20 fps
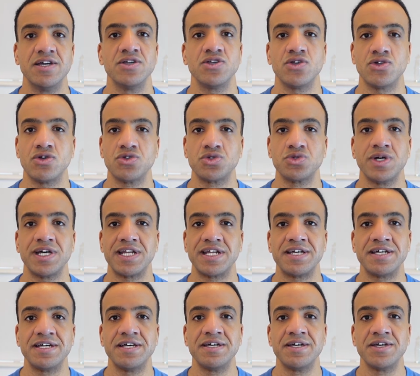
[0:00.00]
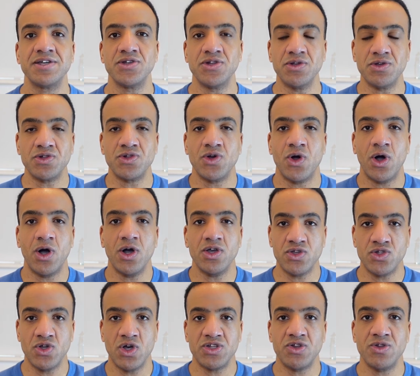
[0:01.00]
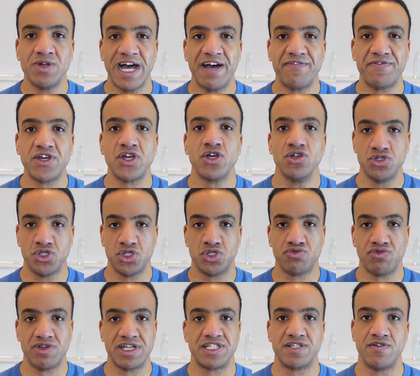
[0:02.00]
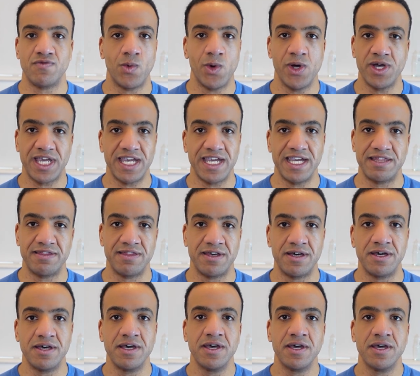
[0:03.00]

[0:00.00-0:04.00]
You're not trying to, you don't have the constraints of working in the